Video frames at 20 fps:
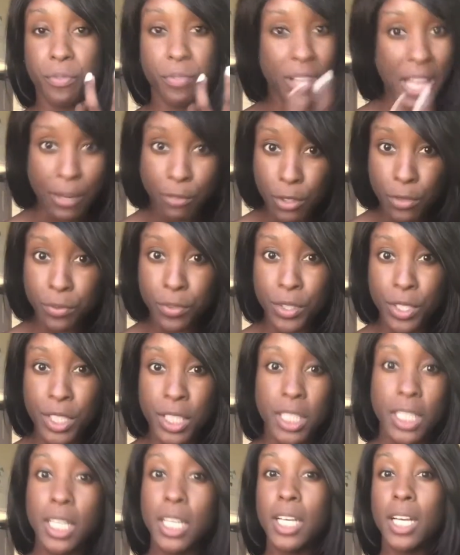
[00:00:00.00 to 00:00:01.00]

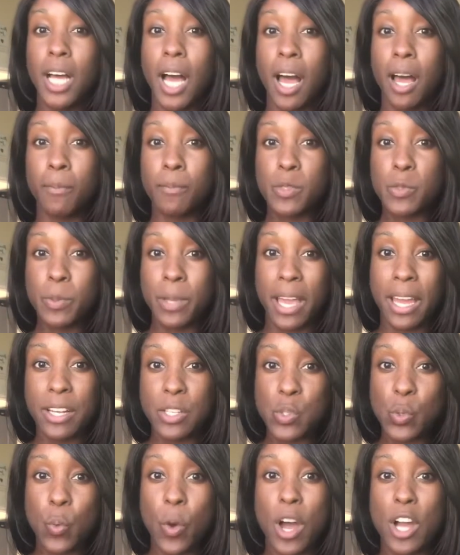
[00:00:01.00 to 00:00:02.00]
flavorful um,
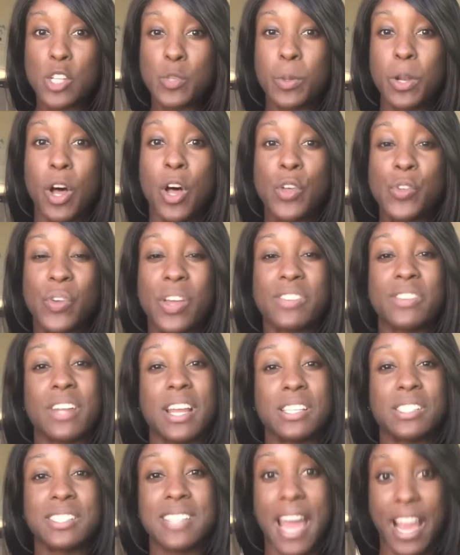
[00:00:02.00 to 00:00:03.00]
spaghetti squash, but also has a
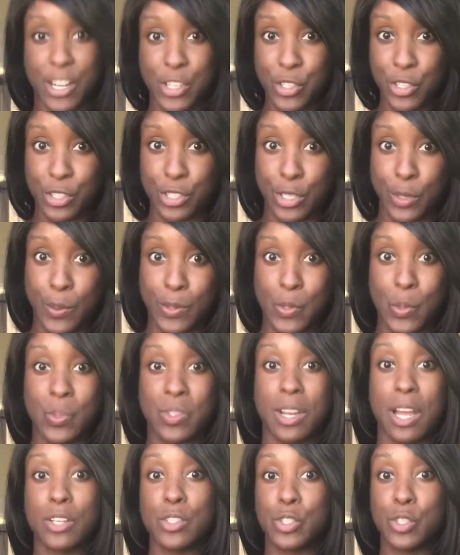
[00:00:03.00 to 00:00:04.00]
nice texture to it. So
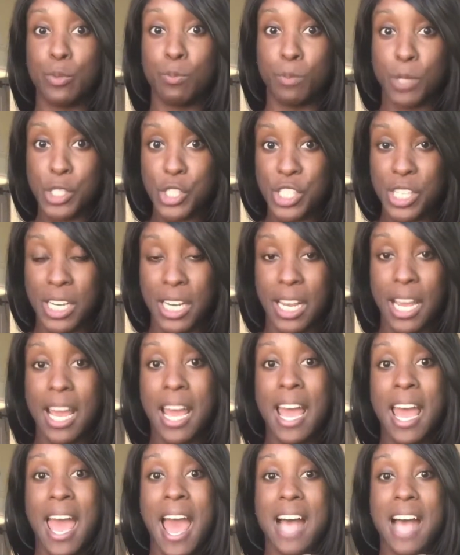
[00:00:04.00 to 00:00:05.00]
it's not too mushy,
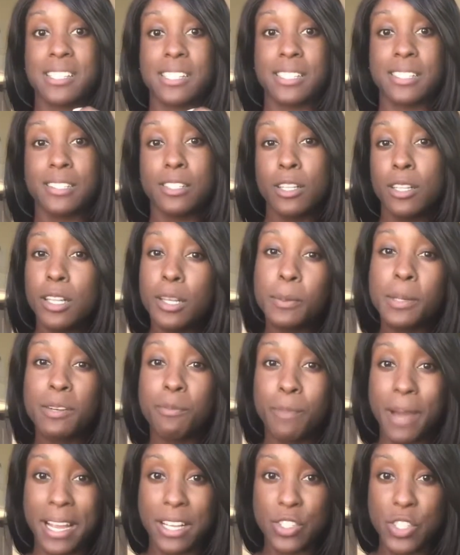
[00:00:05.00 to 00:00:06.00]
has a still a little bit
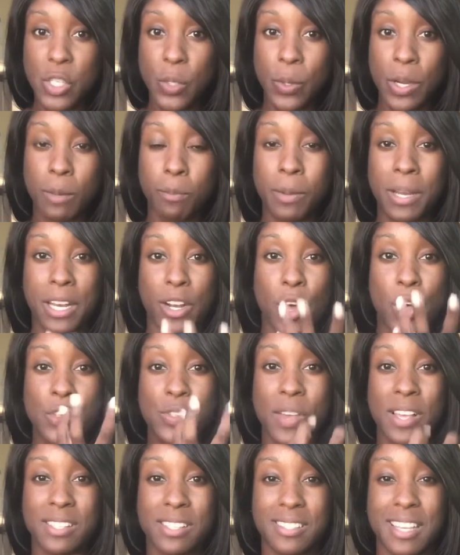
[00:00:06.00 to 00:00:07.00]
of bite to it, but it
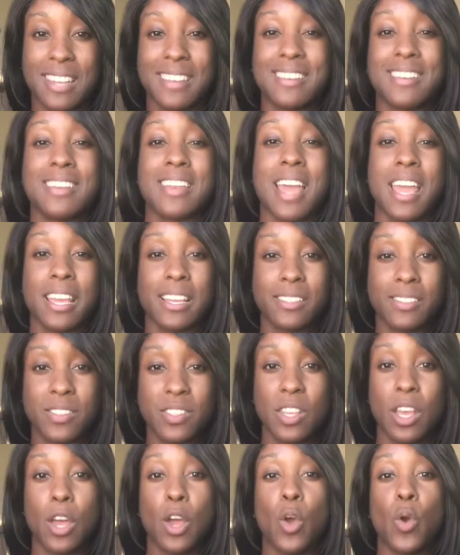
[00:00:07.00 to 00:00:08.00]
also has this like
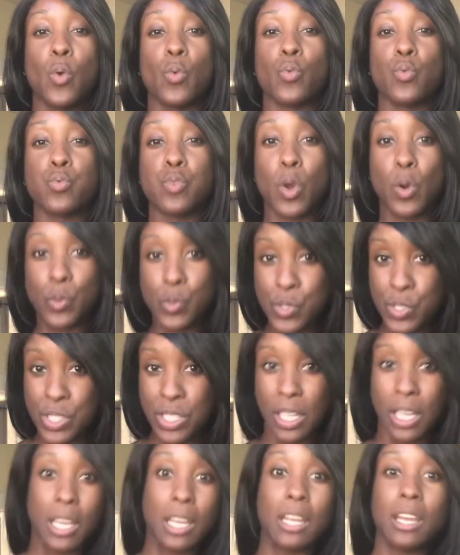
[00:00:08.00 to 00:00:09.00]
nice
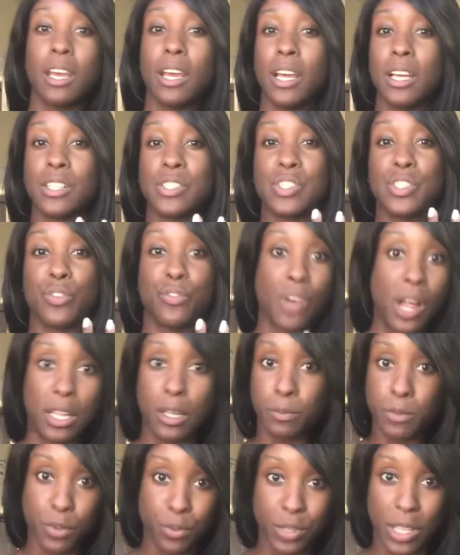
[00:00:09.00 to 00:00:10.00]
roasted
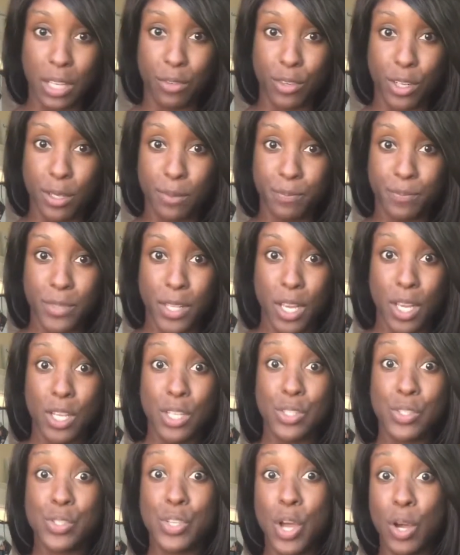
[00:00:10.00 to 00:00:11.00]
developed flavor.
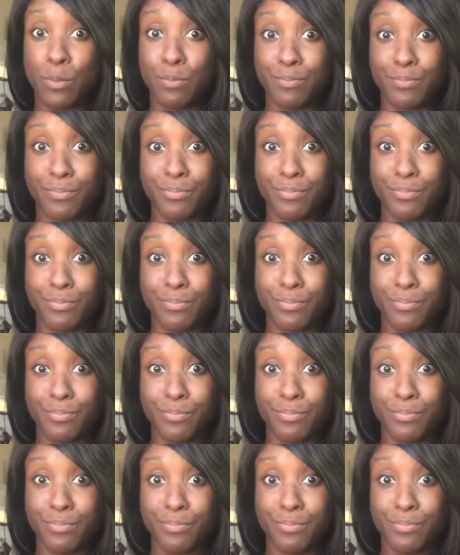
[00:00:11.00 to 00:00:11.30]
So